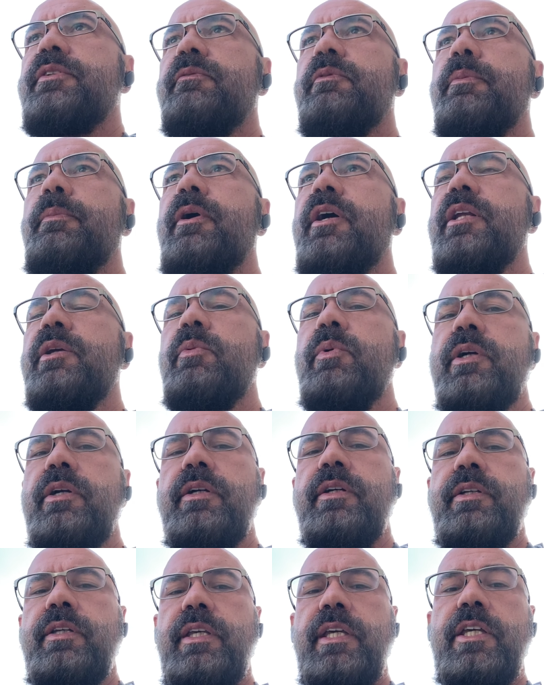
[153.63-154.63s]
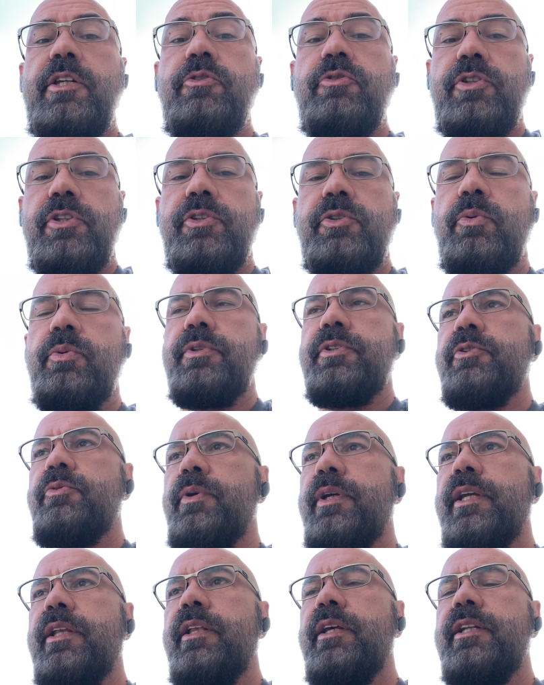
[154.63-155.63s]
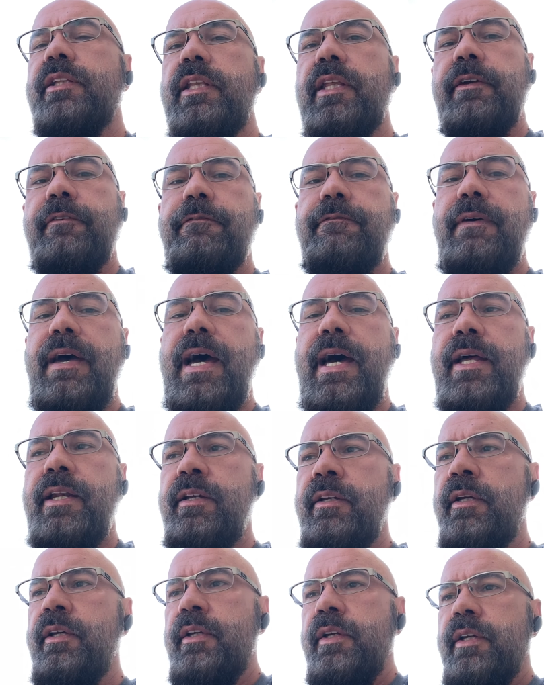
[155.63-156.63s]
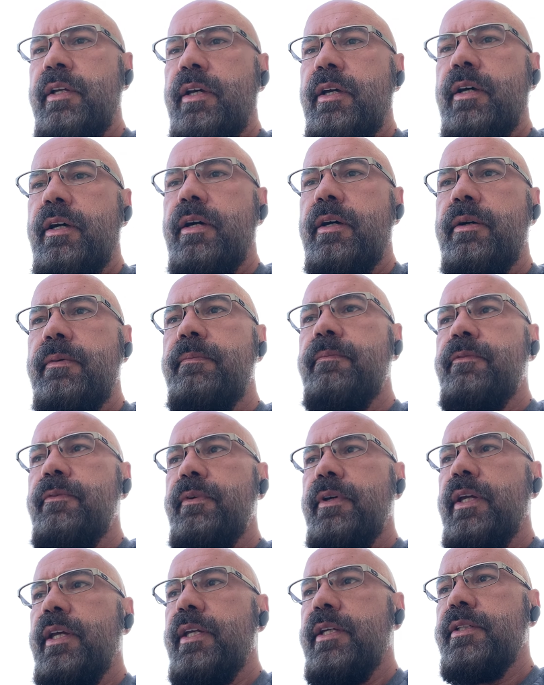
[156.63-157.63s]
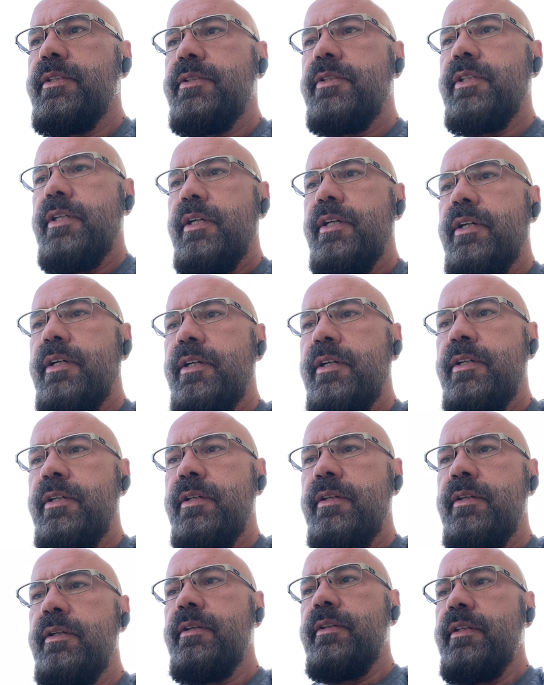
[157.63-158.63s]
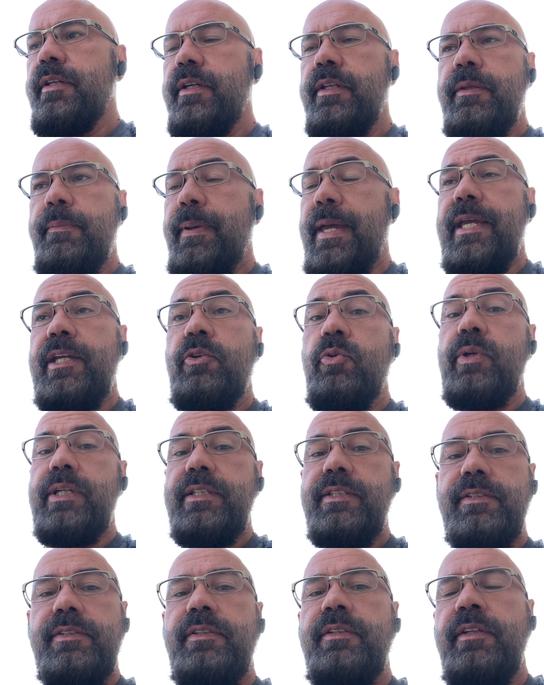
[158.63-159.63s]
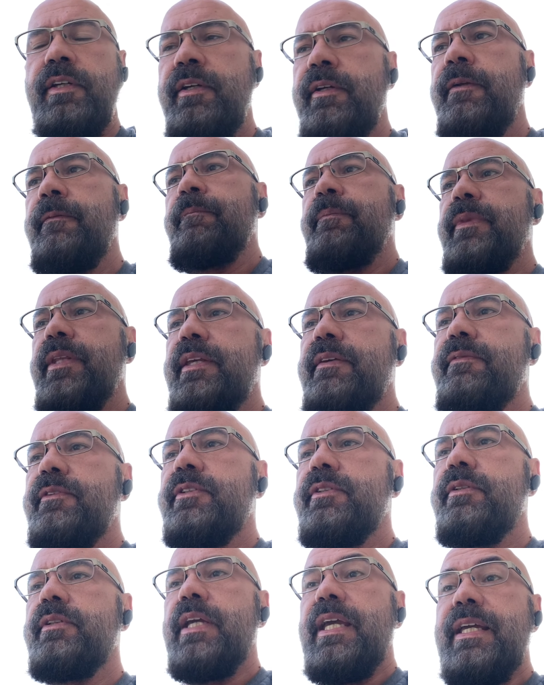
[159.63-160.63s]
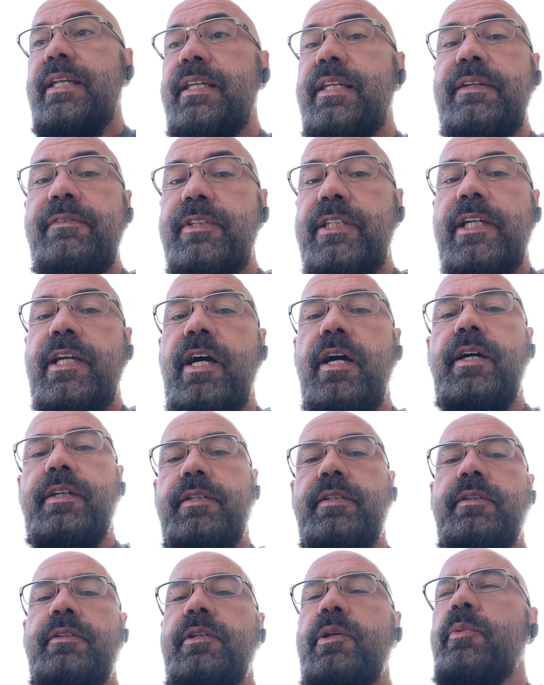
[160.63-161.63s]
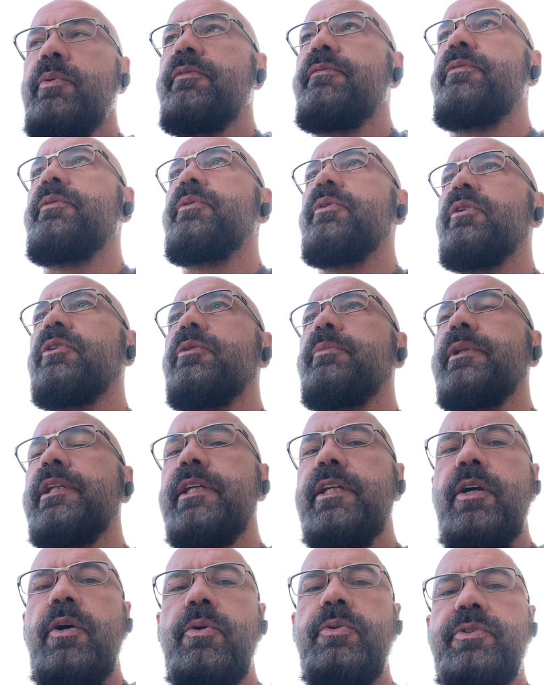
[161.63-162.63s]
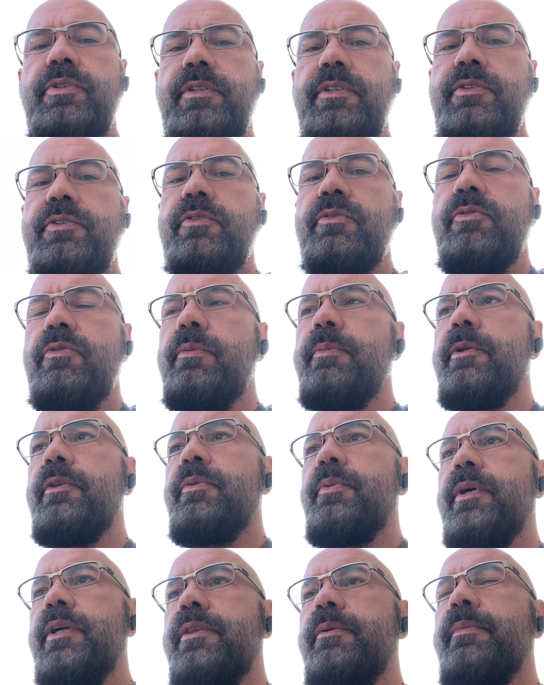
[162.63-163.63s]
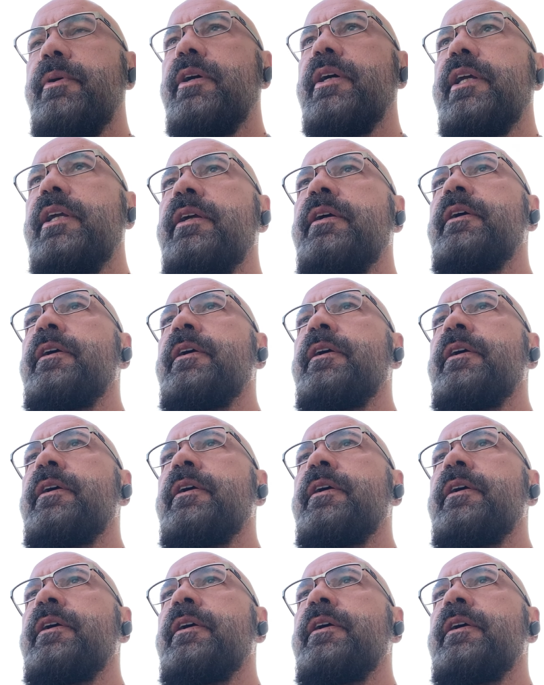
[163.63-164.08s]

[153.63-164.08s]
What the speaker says: of your body where energy storage is regulated, like fat and the pancreas, even the gut, where food ultimately goes and is distributed throughout the body.